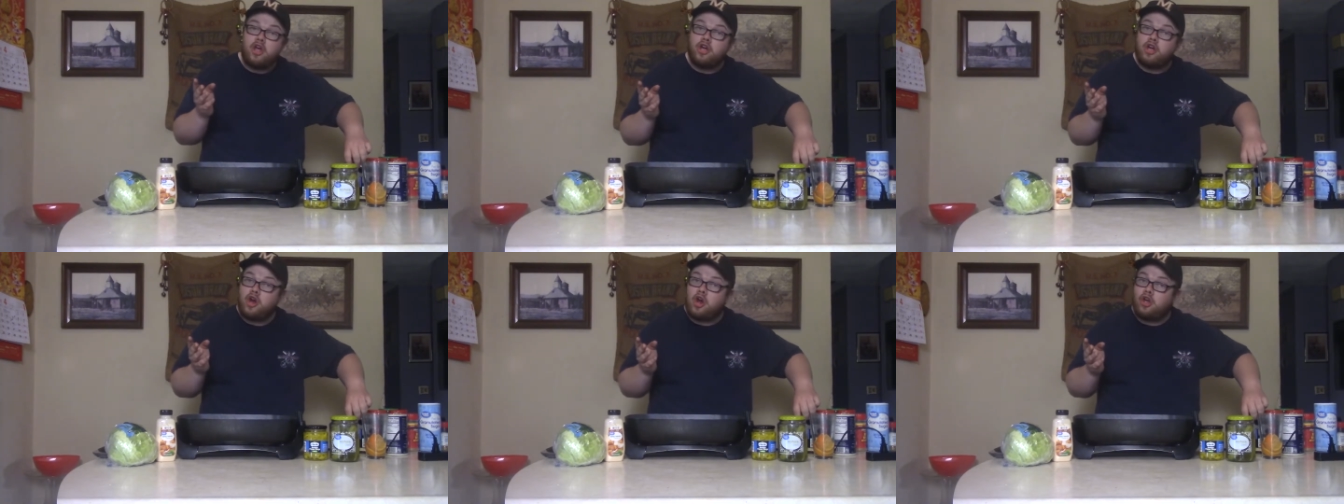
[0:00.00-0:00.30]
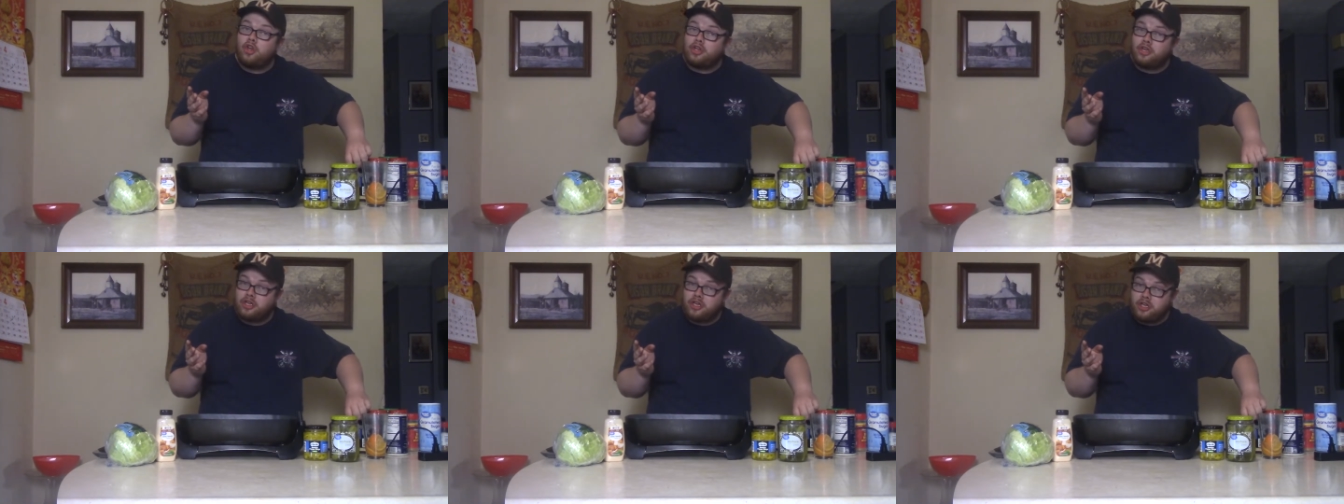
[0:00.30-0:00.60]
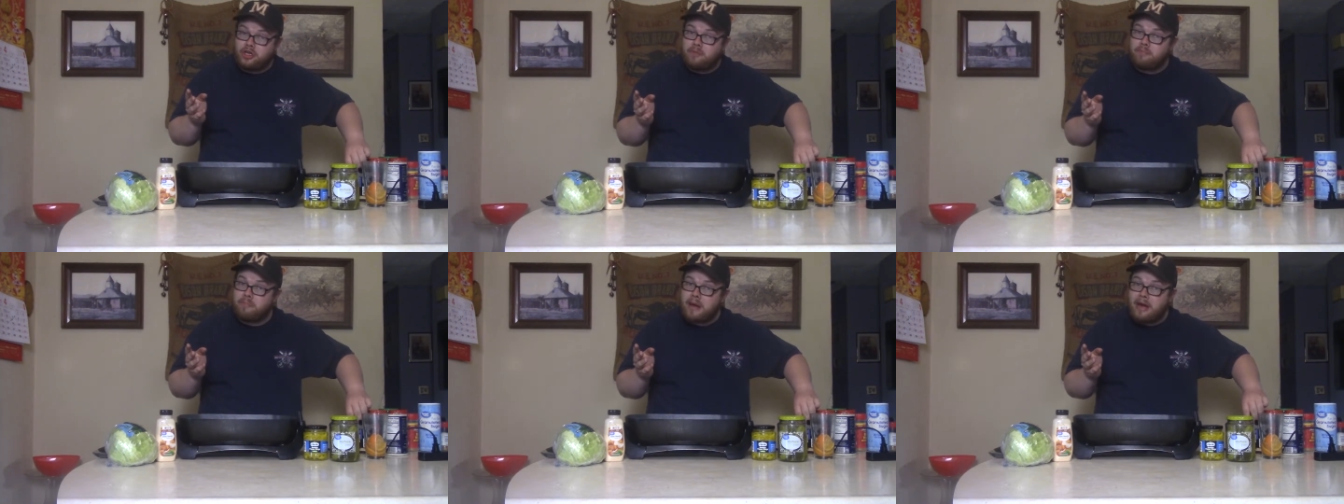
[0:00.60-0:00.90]
garlic
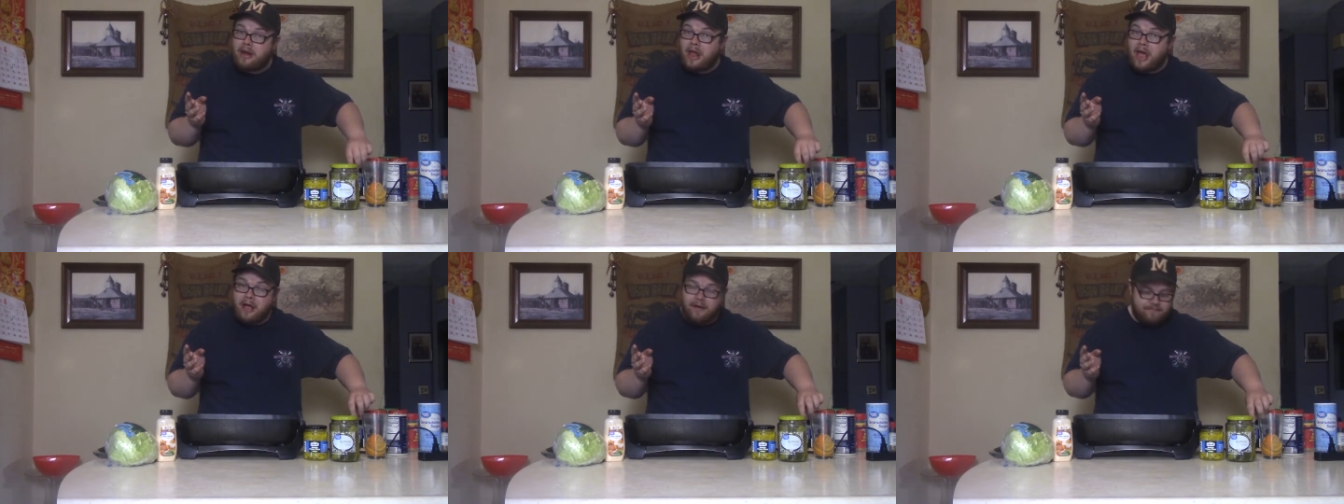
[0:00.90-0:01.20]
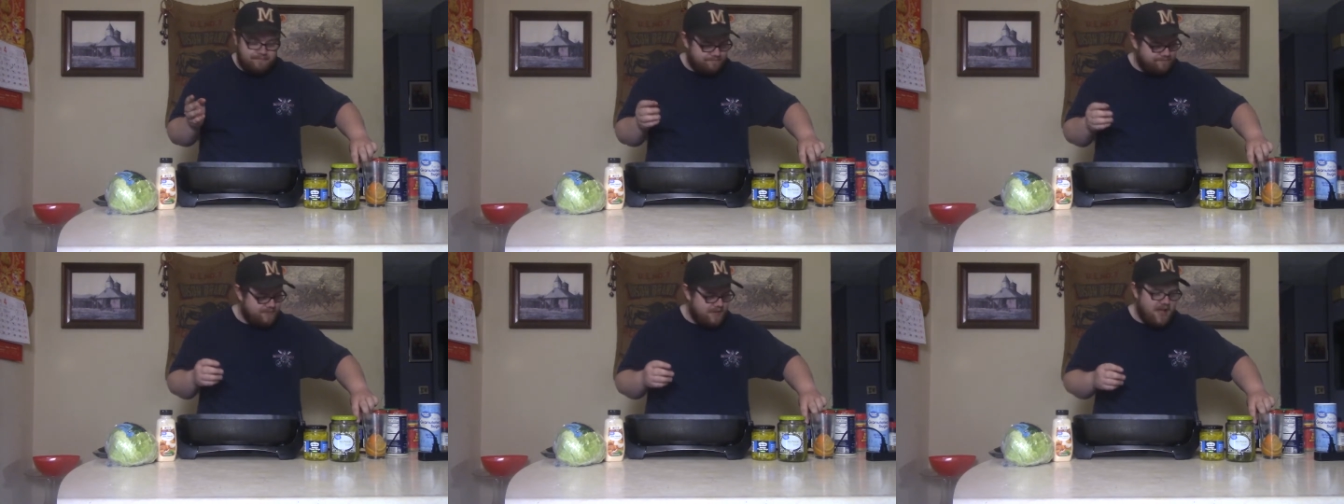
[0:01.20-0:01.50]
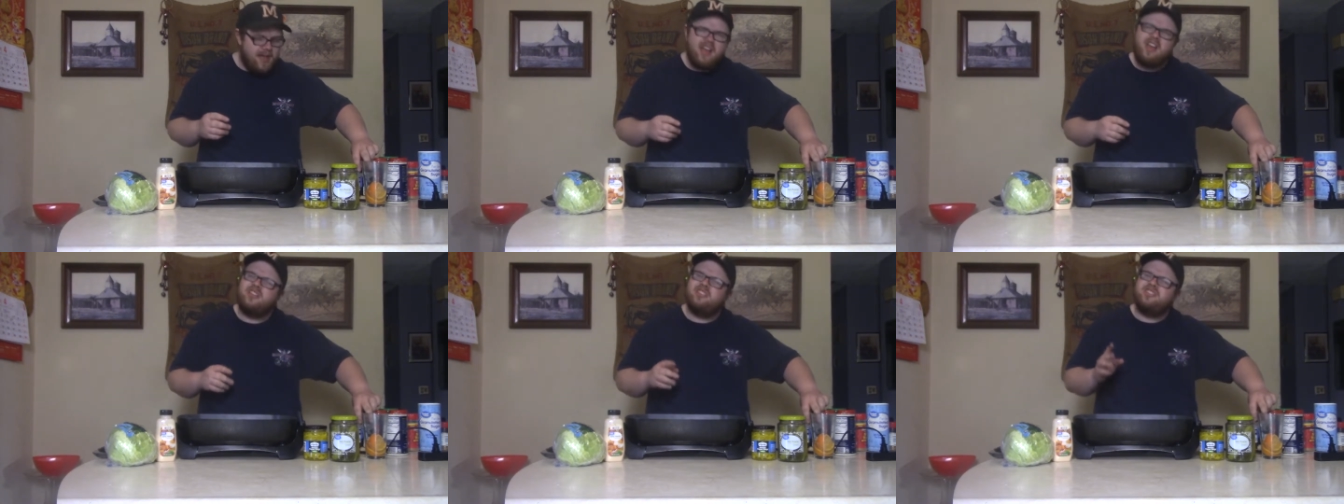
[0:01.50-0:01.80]
five,
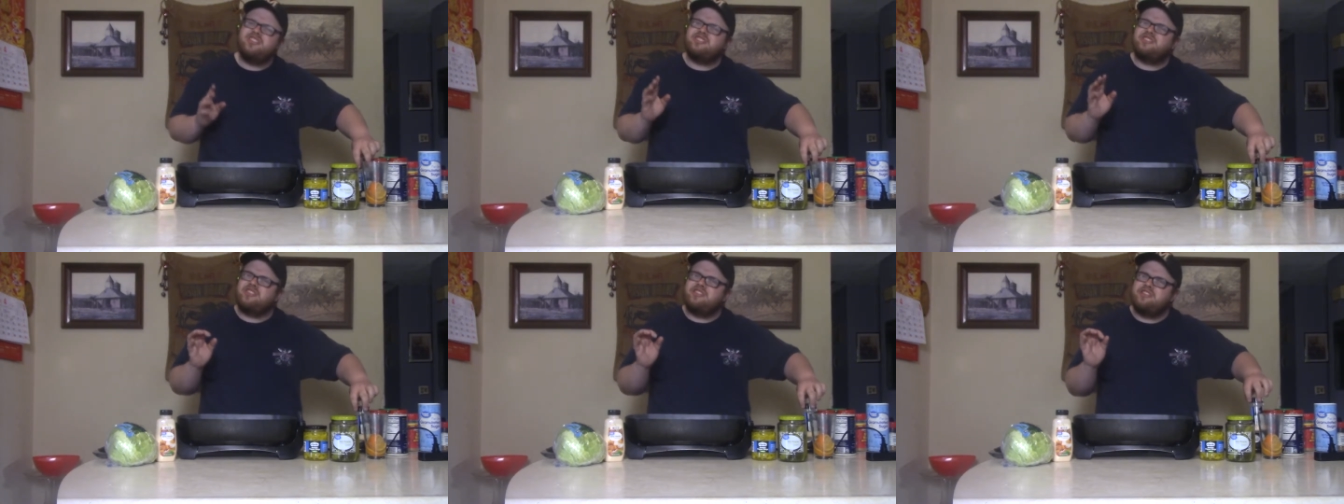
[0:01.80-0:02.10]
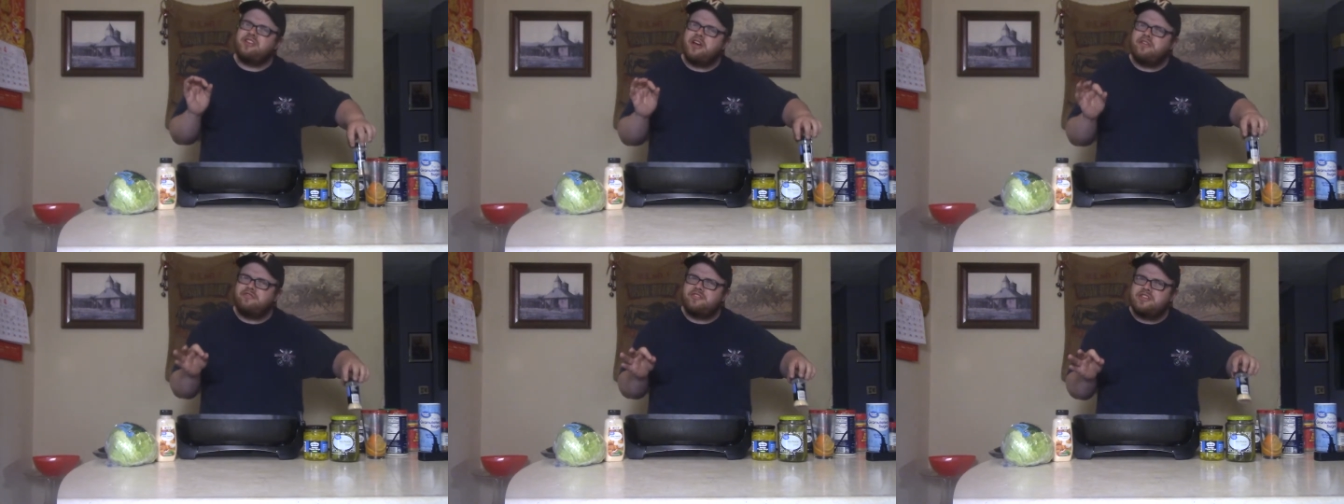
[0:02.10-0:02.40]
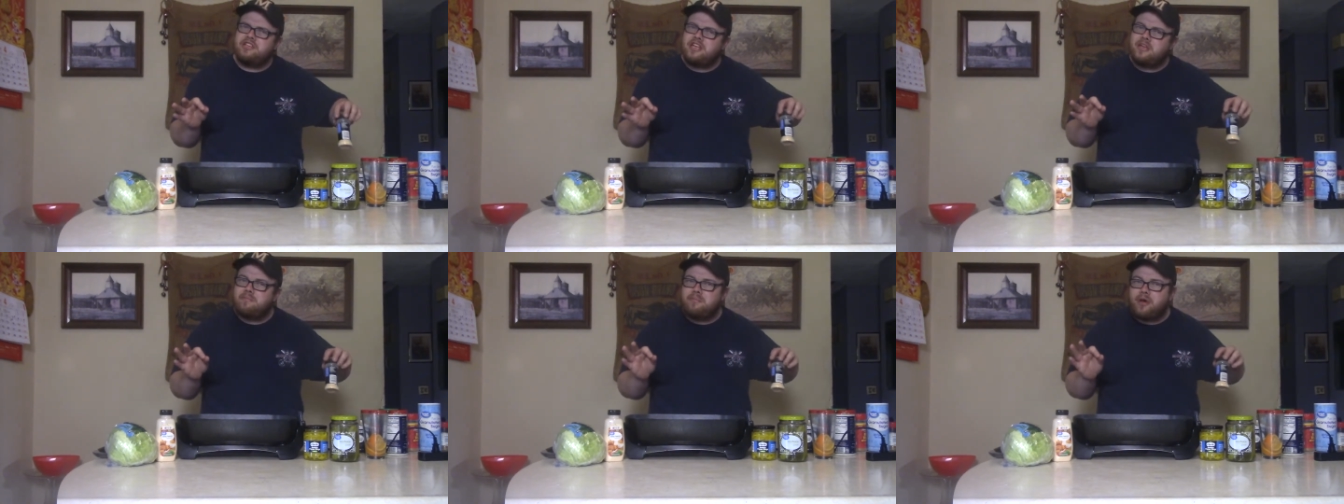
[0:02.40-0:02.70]
Just enough to
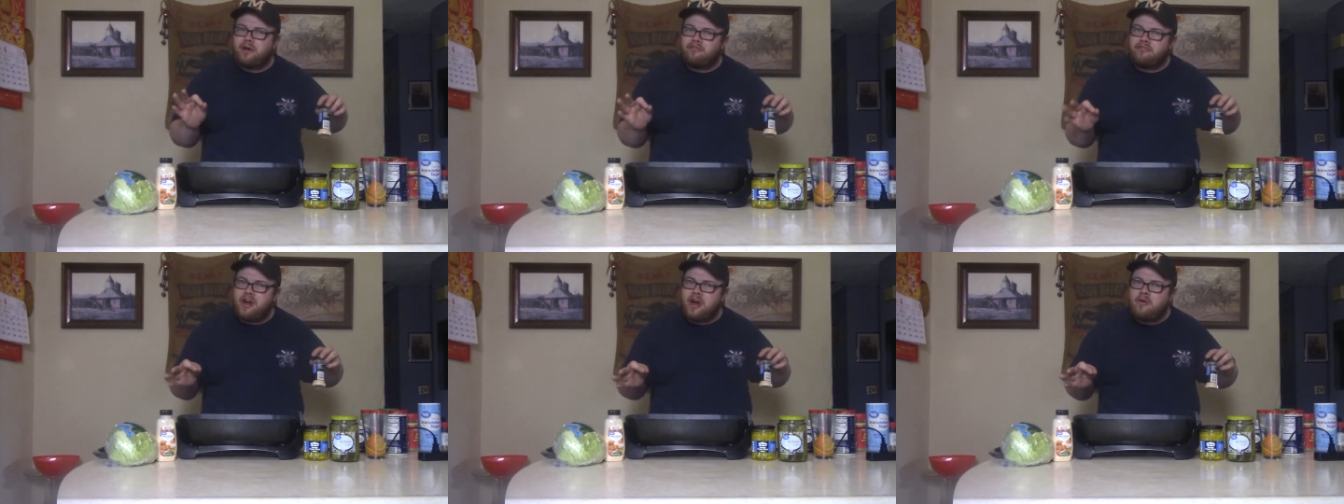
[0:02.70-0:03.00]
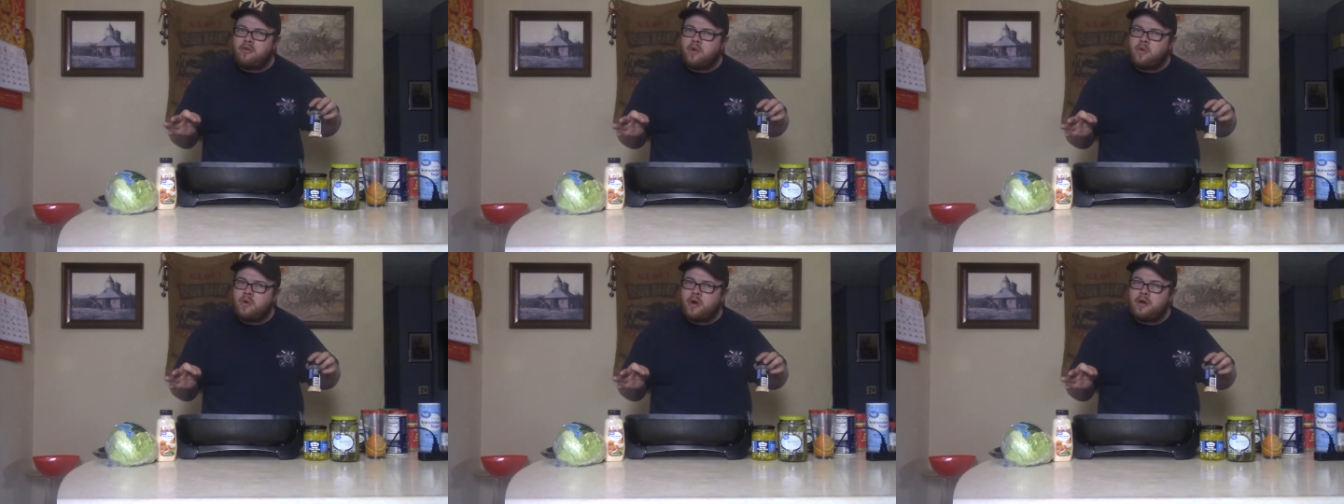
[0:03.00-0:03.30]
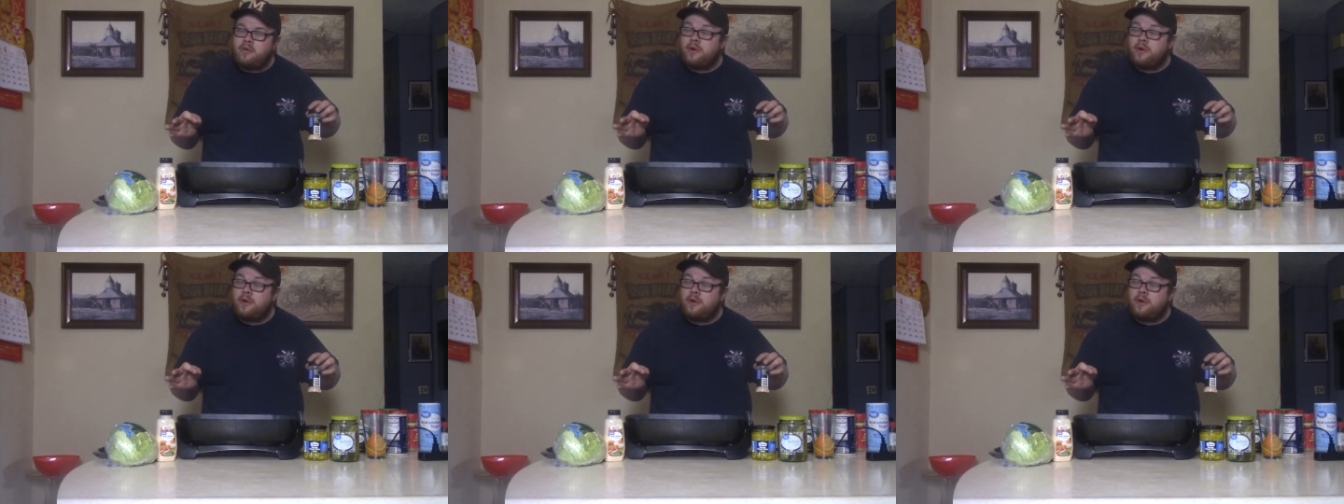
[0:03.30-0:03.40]
keep Elvira away.